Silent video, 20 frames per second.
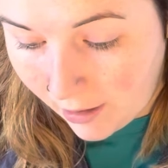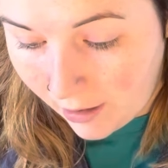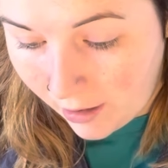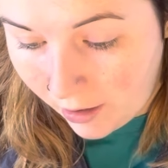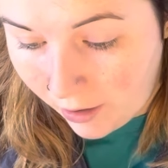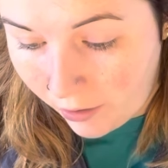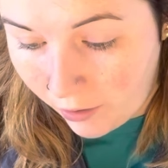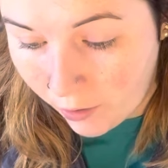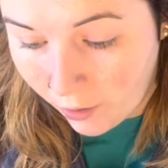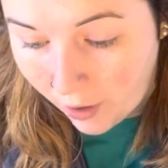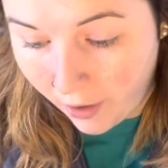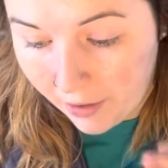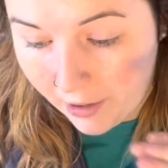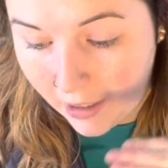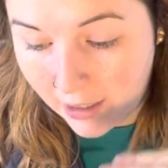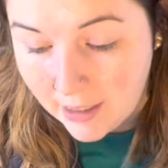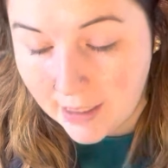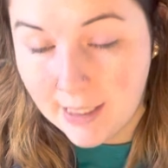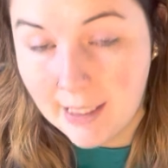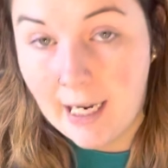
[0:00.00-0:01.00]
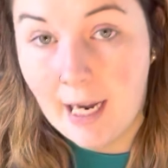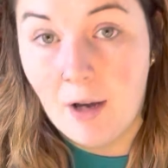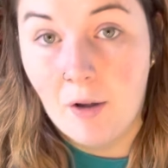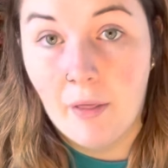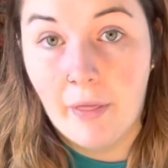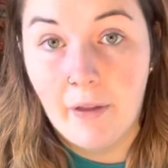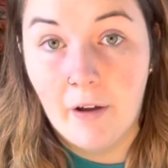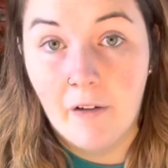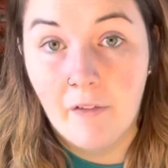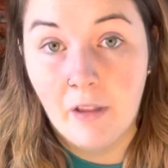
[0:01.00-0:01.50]
north and
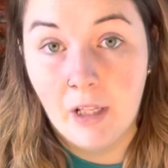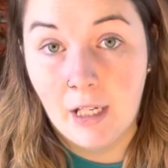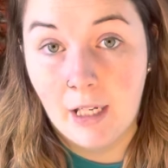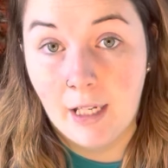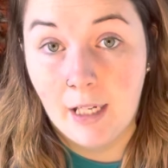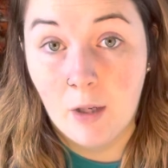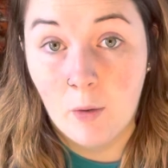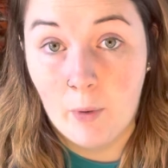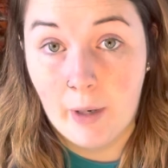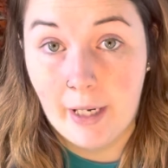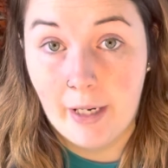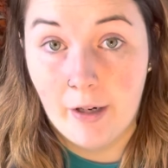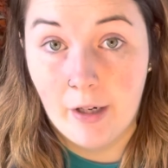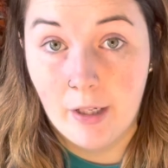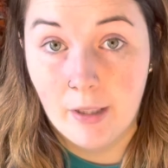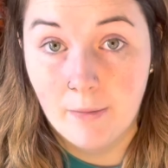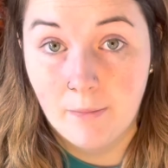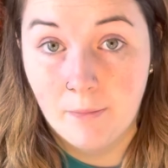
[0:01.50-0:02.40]
south of the equator.